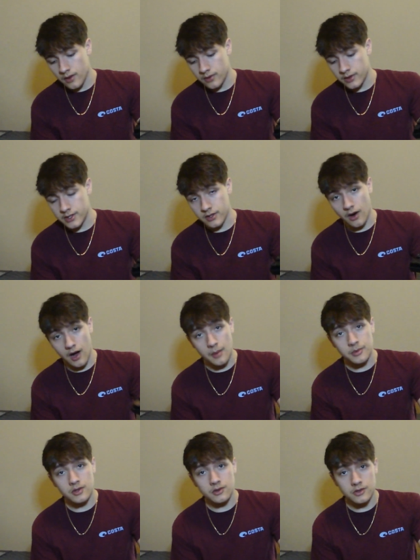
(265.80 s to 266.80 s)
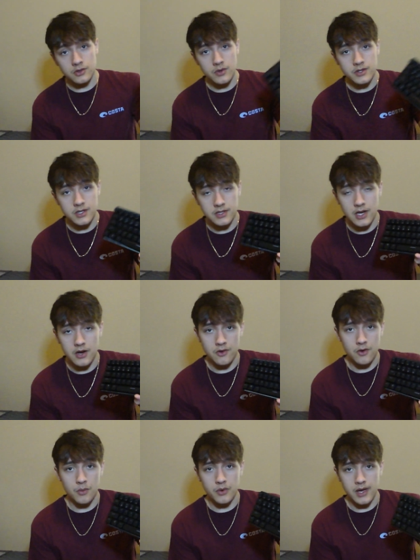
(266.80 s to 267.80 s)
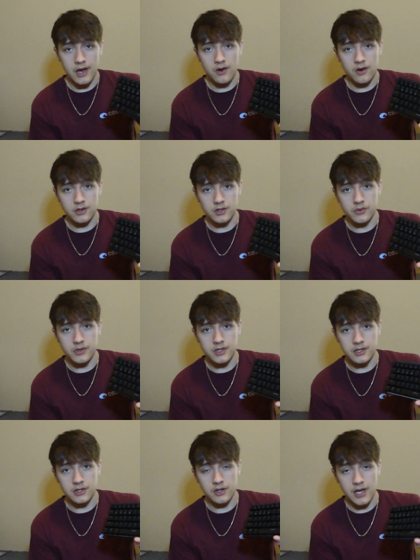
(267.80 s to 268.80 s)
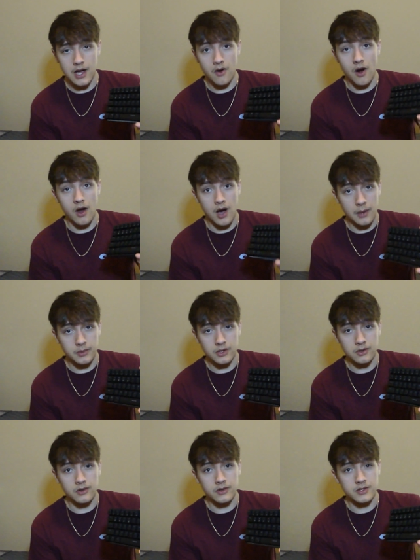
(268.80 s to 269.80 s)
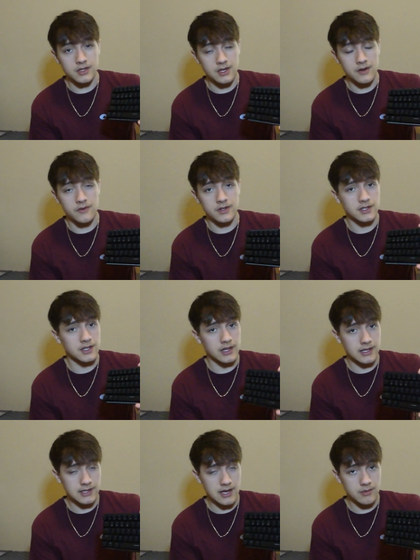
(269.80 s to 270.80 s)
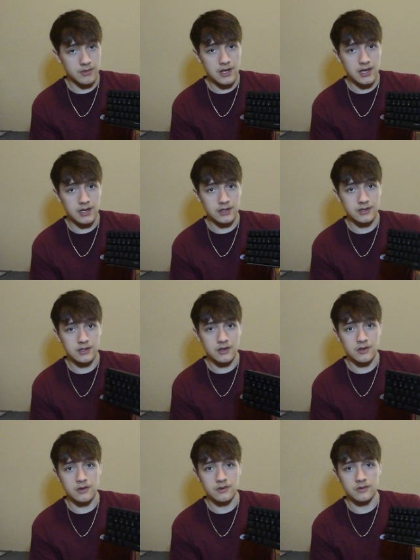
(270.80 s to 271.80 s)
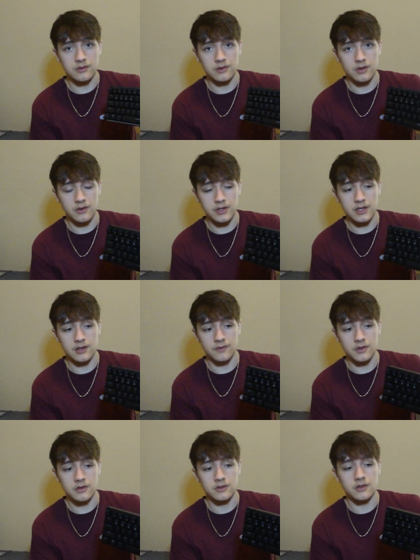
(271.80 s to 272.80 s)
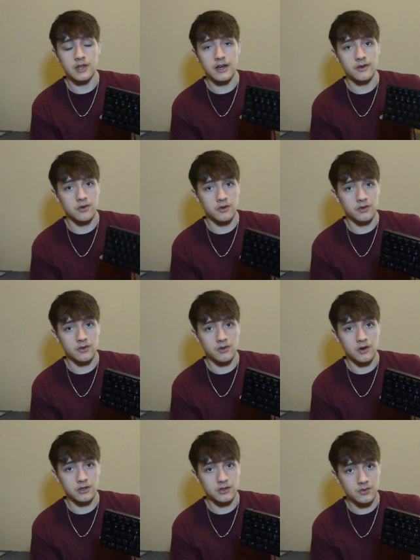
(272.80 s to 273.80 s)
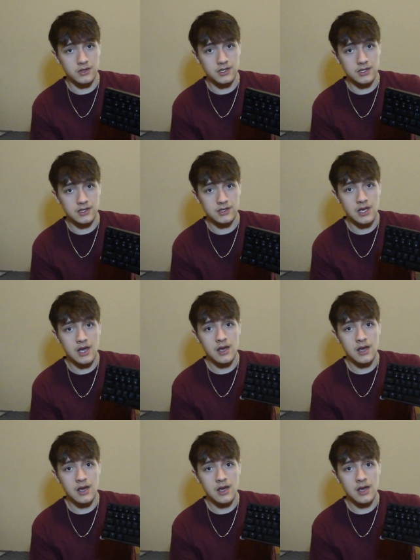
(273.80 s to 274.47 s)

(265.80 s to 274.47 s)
These are optical switches, not your normal gateron switches. These are gateron optical. There's a difference, it's not the same thing, so don't get confused on that and order the wrong switches.